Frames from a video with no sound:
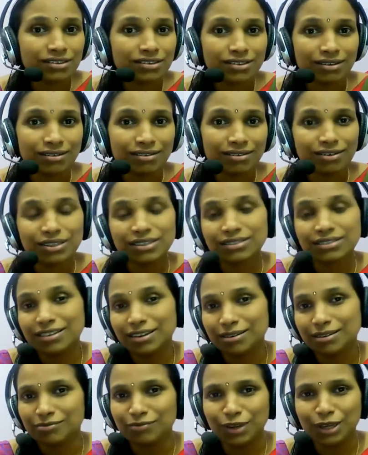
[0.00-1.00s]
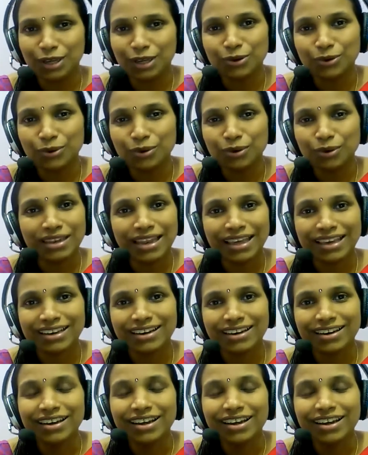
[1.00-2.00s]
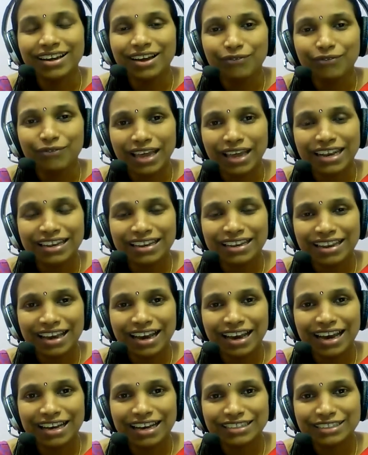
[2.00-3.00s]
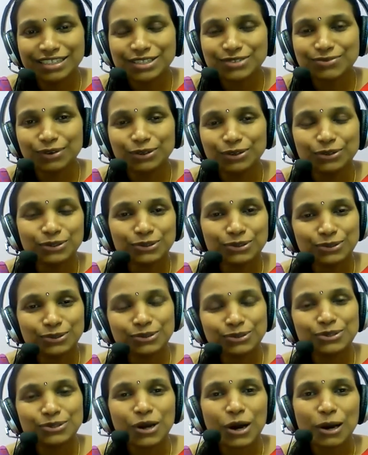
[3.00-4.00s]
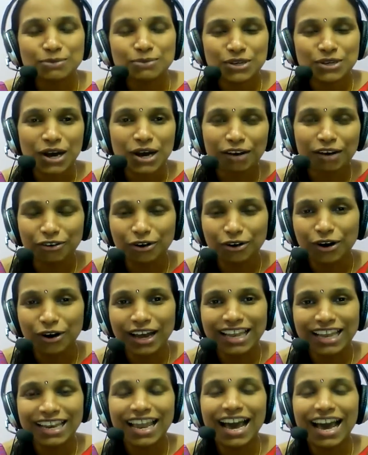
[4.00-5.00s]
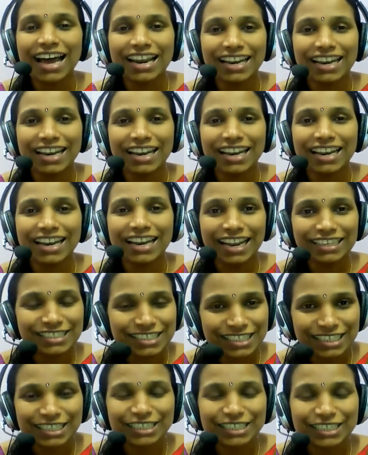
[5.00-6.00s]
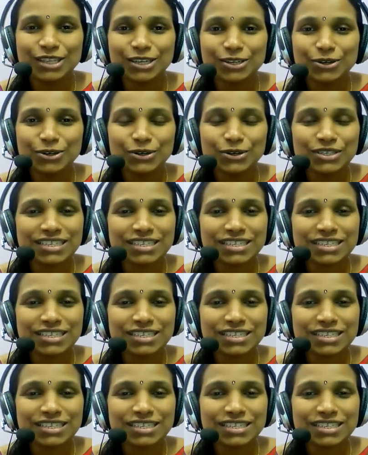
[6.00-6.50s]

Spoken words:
So that we know, like when this 1 or 2 drops of oil are entering into the